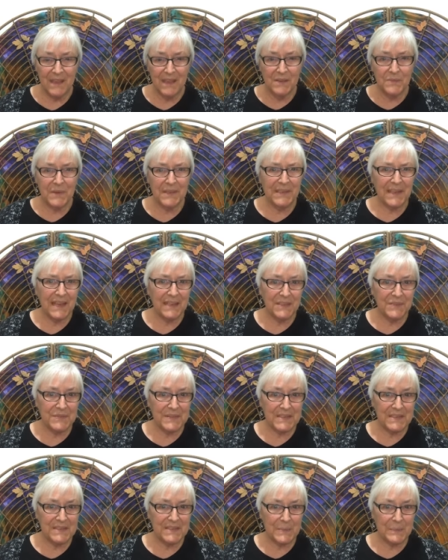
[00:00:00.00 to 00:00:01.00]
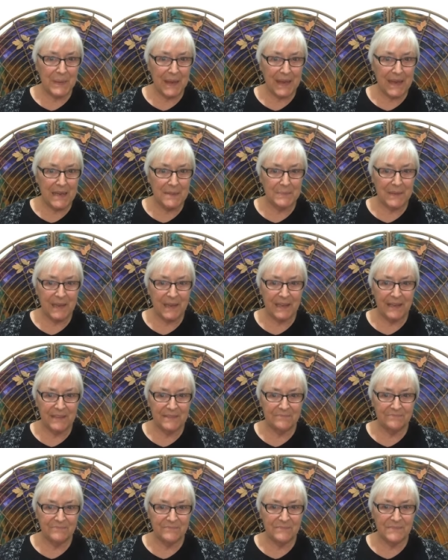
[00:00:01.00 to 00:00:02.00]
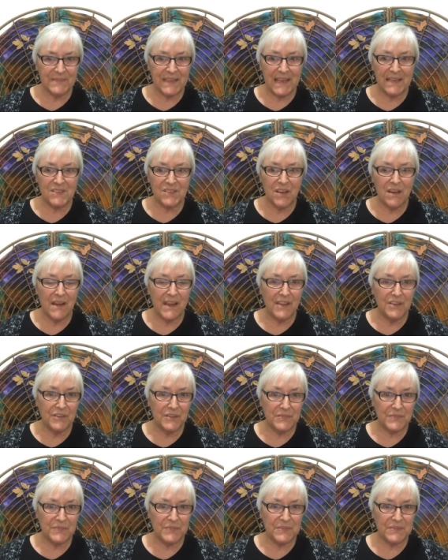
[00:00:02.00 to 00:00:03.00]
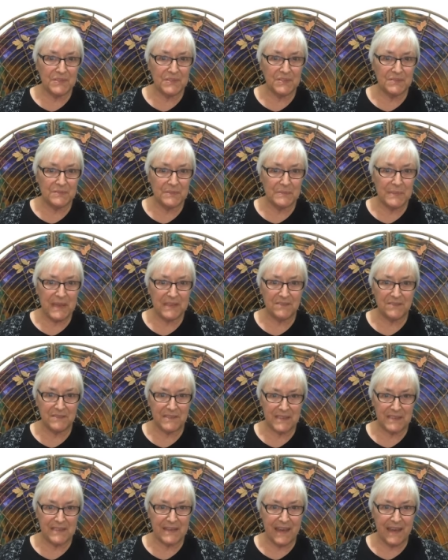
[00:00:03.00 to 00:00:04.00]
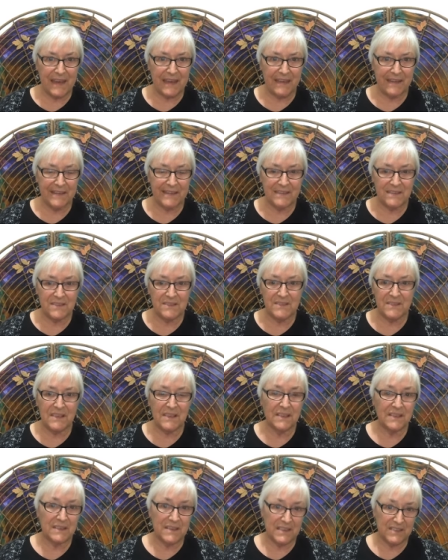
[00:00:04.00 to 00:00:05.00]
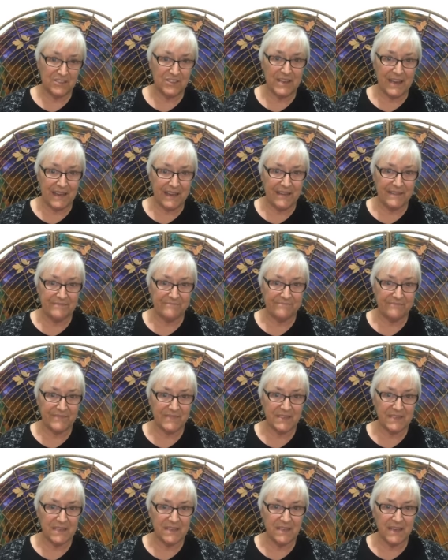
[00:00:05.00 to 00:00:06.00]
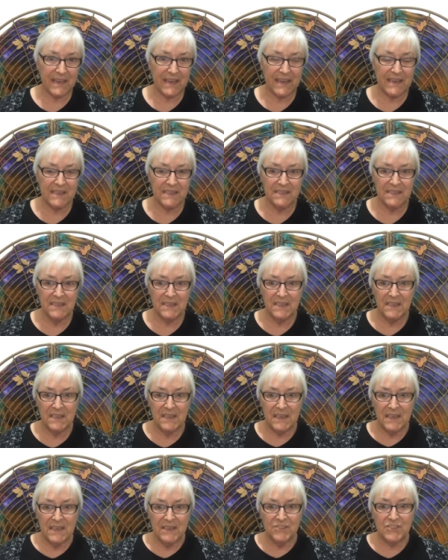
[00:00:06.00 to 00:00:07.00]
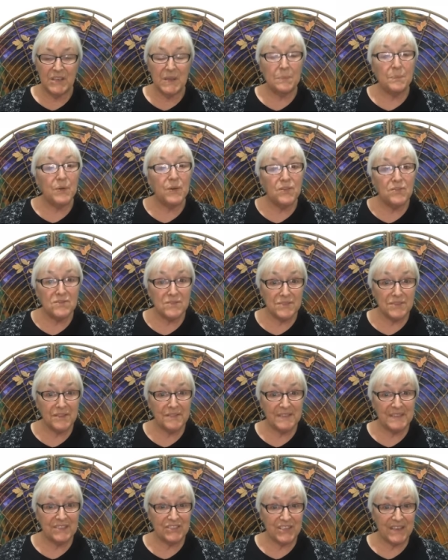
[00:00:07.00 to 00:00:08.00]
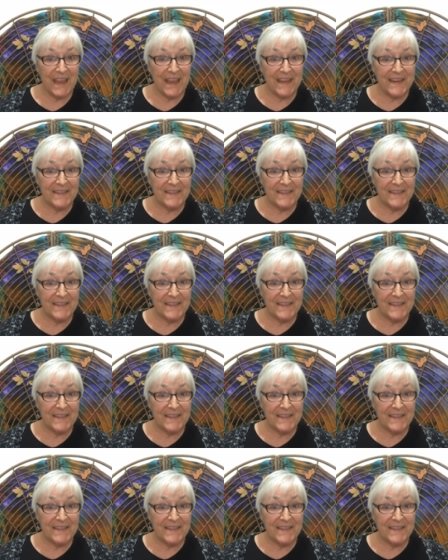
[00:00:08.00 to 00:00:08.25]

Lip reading: When the elephant is a baby, they tie her foot to a metal stake using a chain, okay? She pulls on the chain